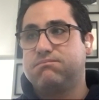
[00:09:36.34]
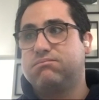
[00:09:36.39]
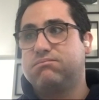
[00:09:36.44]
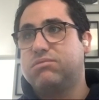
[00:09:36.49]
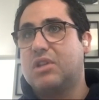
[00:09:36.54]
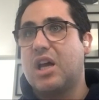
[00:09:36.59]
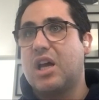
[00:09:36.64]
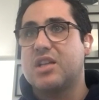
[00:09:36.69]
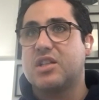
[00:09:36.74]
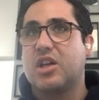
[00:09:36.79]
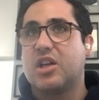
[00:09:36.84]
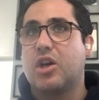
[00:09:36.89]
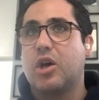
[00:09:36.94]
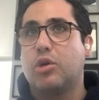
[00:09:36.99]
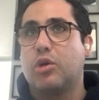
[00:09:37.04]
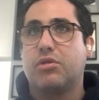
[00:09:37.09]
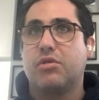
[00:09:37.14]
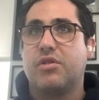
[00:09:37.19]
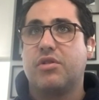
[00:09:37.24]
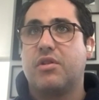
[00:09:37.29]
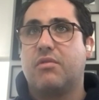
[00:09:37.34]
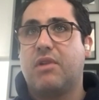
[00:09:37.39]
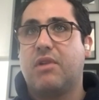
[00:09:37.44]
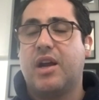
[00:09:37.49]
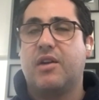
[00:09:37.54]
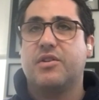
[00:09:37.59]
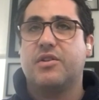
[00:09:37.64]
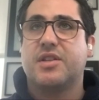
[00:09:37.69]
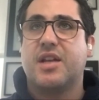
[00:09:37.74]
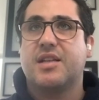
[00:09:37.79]
doesn't go through the
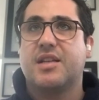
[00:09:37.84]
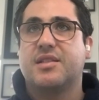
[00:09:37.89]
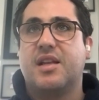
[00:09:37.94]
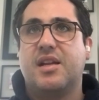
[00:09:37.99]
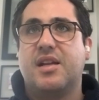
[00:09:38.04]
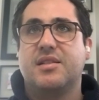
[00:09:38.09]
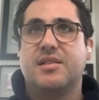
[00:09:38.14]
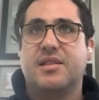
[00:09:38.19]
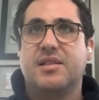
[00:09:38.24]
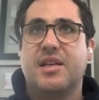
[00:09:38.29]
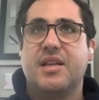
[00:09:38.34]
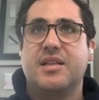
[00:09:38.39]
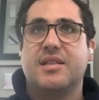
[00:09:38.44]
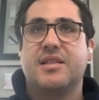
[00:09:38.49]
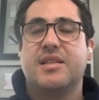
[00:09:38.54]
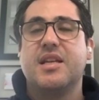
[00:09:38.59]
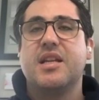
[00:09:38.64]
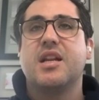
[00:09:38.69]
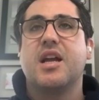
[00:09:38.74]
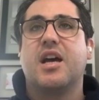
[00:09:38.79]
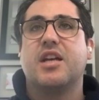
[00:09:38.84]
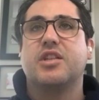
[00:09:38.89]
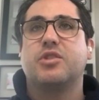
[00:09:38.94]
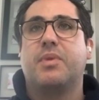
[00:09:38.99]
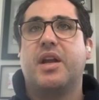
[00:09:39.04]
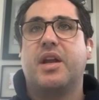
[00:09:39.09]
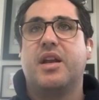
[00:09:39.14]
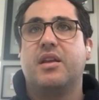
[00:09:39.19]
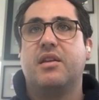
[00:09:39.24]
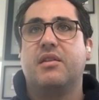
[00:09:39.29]
rigorous test that a CDC does,
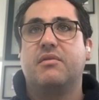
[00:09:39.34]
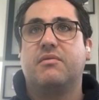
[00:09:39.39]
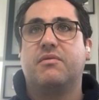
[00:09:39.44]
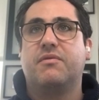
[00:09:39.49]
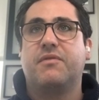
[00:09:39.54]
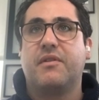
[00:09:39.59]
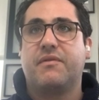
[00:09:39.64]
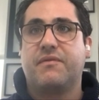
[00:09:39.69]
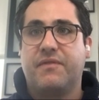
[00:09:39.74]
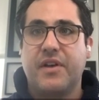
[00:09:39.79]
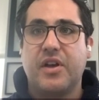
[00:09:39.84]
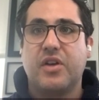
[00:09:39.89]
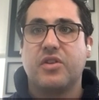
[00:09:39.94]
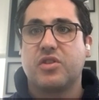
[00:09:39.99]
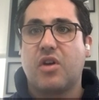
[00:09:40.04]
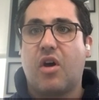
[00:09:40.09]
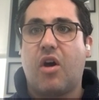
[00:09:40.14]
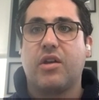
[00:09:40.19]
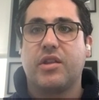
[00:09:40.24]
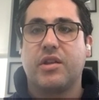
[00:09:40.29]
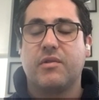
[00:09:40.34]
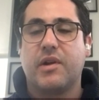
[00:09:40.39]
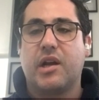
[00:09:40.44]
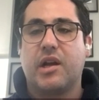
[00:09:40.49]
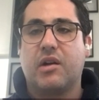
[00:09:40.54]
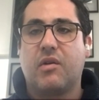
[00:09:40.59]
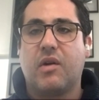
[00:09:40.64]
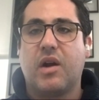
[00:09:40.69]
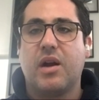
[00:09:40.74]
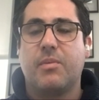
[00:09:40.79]
but it fulfills all the
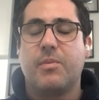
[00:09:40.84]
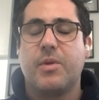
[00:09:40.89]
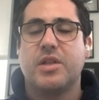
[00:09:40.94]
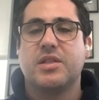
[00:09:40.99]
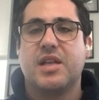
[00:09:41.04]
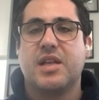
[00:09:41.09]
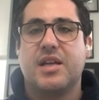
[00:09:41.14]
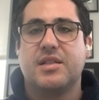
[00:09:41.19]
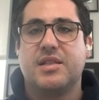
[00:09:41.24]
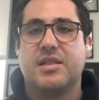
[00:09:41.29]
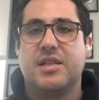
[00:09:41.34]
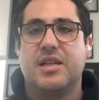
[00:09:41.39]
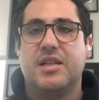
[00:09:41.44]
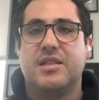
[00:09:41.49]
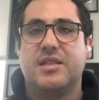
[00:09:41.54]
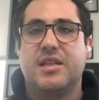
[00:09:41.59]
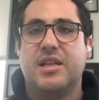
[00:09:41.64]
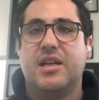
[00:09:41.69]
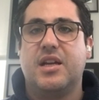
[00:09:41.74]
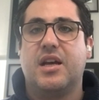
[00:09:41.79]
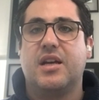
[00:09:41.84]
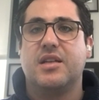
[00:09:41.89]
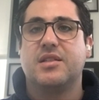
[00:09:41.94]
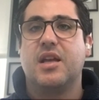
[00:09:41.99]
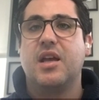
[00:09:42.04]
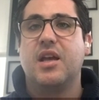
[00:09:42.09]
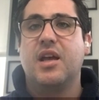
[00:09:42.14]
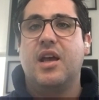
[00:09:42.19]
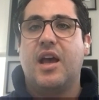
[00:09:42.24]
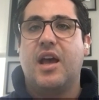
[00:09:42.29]
requirements that CDC does.
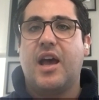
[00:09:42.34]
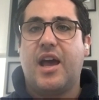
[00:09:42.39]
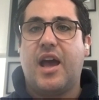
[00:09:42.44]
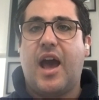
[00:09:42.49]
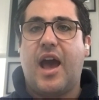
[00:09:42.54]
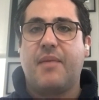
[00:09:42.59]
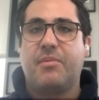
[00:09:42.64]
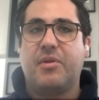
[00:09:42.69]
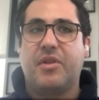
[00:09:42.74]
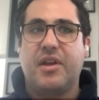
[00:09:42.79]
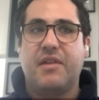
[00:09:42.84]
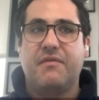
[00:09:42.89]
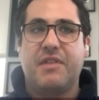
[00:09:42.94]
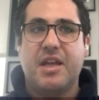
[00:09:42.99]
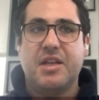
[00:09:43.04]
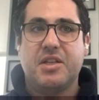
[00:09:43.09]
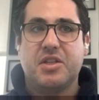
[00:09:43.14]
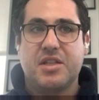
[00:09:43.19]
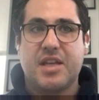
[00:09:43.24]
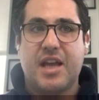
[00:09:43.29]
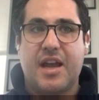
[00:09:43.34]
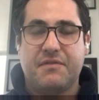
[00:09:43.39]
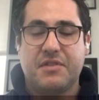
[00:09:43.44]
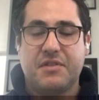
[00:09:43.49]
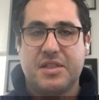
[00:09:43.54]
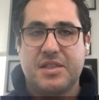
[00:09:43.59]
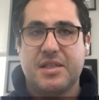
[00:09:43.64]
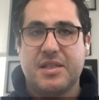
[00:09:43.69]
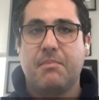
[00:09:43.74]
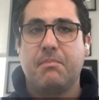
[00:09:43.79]
I believe they just have to
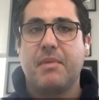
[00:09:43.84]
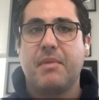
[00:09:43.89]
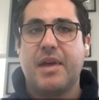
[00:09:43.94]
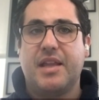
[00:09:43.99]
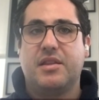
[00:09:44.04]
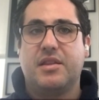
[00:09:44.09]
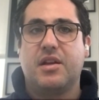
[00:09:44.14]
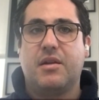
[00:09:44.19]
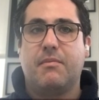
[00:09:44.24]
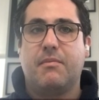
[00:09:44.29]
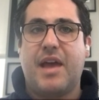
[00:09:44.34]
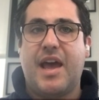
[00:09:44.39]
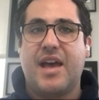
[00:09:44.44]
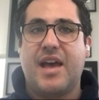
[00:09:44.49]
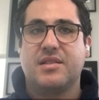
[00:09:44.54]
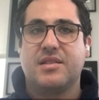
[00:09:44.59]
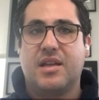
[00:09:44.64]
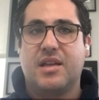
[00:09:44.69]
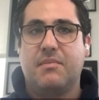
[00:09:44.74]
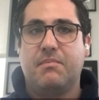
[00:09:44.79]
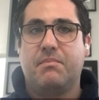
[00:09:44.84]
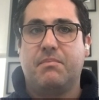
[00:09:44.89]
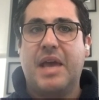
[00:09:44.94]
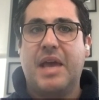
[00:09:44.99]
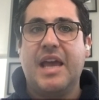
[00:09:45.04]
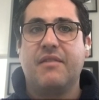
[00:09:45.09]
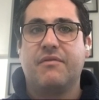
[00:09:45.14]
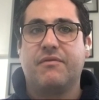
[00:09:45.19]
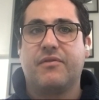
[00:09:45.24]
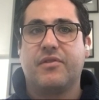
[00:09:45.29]
submit their mask and
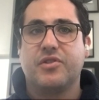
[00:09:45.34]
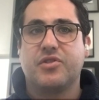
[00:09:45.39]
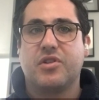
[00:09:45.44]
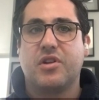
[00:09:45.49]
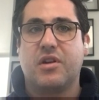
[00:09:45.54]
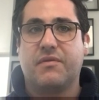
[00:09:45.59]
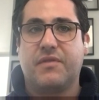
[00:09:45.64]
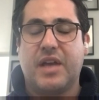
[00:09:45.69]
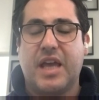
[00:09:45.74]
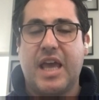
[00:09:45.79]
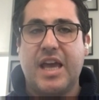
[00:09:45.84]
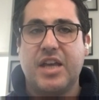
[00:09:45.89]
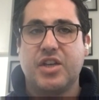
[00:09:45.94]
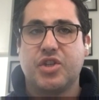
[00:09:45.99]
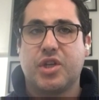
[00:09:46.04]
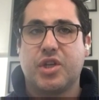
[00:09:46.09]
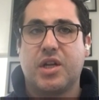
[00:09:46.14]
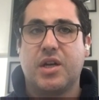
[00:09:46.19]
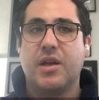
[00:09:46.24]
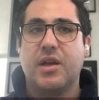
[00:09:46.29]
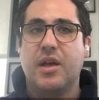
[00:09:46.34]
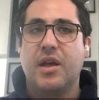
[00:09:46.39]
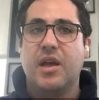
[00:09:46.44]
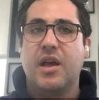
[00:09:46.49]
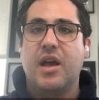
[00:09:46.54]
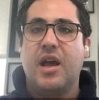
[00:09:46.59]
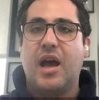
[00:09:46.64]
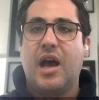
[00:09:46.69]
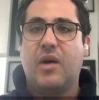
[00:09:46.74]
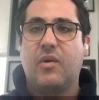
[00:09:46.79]
pay for certification.
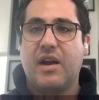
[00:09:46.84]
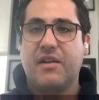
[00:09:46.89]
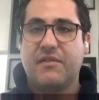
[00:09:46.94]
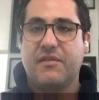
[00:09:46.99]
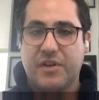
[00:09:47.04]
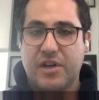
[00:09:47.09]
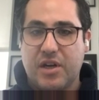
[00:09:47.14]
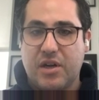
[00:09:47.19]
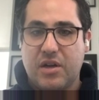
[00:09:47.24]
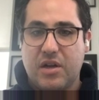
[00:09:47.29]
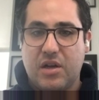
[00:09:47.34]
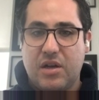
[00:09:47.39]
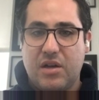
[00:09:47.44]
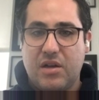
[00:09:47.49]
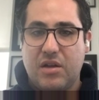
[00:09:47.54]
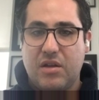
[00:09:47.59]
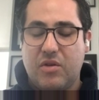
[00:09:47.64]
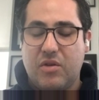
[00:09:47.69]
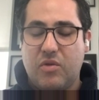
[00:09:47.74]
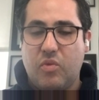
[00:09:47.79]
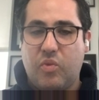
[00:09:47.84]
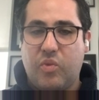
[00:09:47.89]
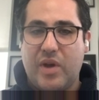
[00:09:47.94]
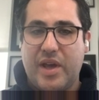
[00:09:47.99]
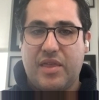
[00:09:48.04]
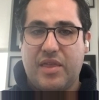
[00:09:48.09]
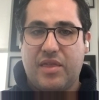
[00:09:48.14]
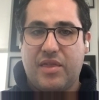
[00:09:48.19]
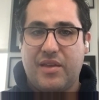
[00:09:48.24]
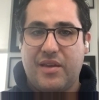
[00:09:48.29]
However, with